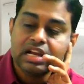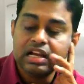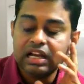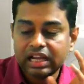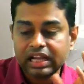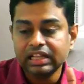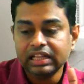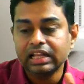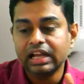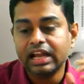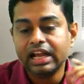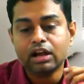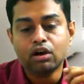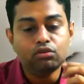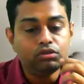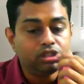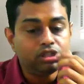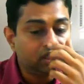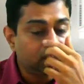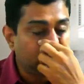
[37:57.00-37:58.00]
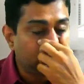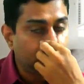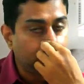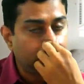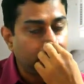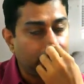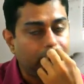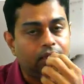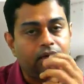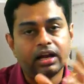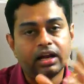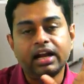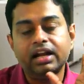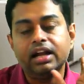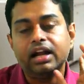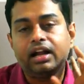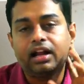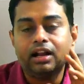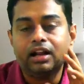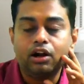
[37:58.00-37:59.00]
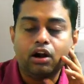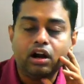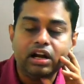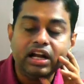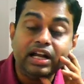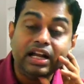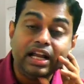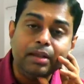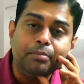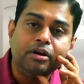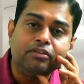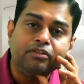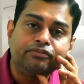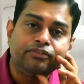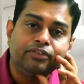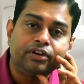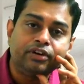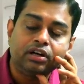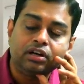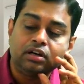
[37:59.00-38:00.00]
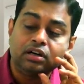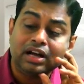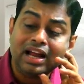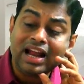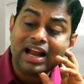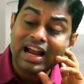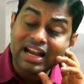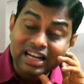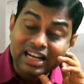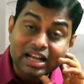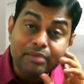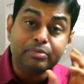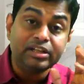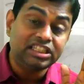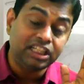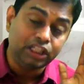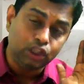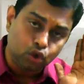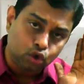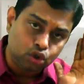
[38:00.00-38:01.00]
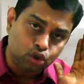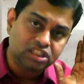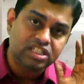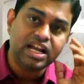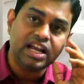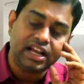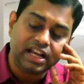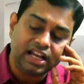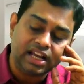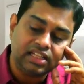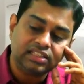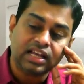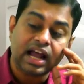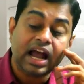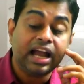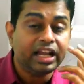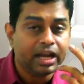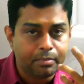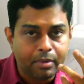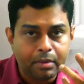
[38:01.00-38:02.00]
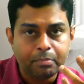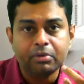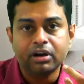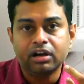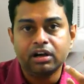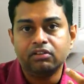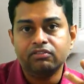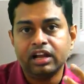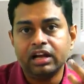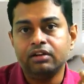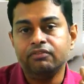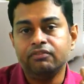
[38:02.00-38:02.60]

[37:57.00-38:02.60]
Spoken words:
In the accounts and internal audit team of NTPC those days, I remember when